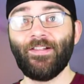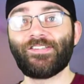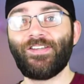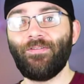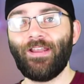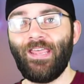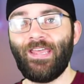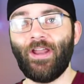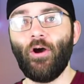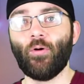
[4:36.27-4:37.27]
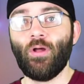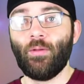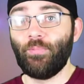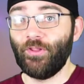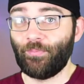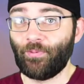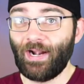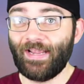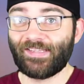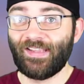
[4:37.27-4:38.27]
Let's do it again. Oh, but the
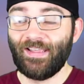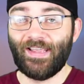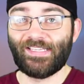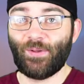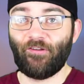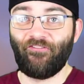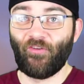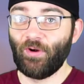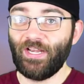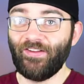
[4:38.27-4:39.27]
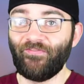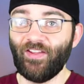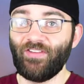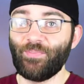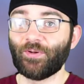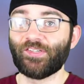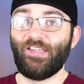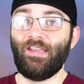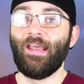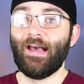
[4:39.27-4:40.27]
price is about 40 to
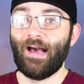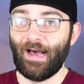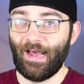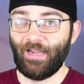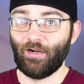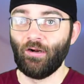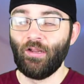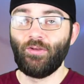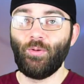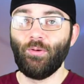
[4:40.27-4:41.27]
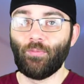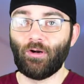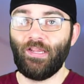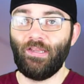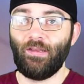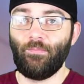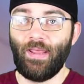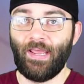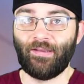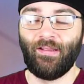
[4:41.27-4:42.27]
50% higher due to market
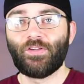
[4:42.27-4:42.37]
demand.